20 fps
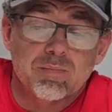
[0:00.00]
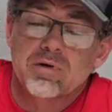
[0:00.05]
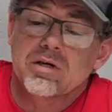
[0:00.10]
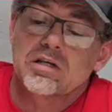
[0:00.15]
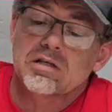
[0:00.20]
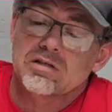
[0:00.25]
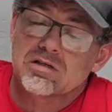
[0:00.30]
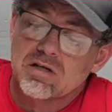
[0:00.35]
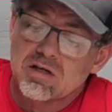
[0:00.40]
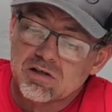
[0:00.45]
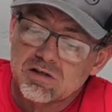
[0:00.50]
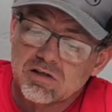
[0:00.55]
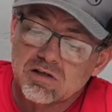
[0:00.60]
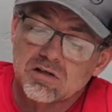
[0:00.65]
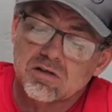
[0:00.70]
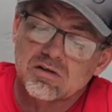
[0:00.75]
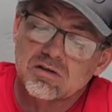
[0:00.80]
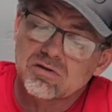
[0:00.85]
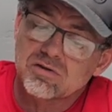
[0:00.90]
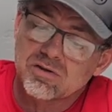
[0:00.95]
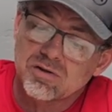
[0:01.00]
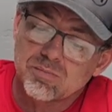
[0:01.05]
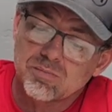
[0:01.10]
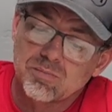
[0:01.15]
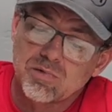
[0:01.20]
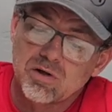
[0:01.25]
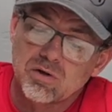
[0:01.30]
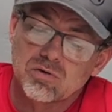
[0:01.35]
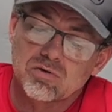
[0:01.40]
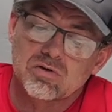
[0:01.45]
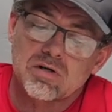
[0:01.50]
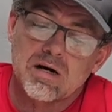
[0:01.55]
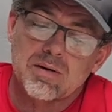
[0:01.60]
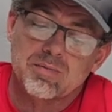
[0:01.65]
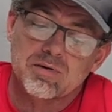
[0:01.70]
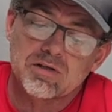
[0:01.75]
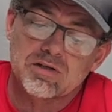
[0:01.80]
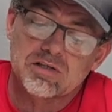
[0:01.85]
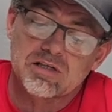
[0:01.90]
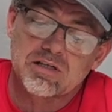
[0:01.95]
and it sucks some milk
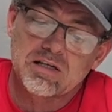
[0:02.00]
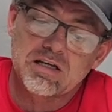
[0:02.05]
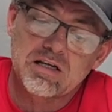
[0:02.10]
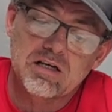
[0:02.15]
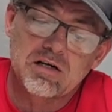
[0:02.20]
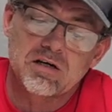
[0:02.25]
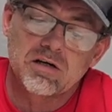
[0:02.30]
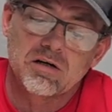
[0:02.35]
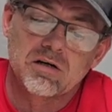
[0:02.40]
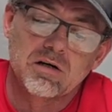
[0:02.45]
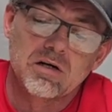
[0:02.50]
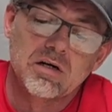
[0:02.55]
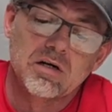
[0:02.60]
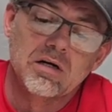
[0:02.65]
droplets in here,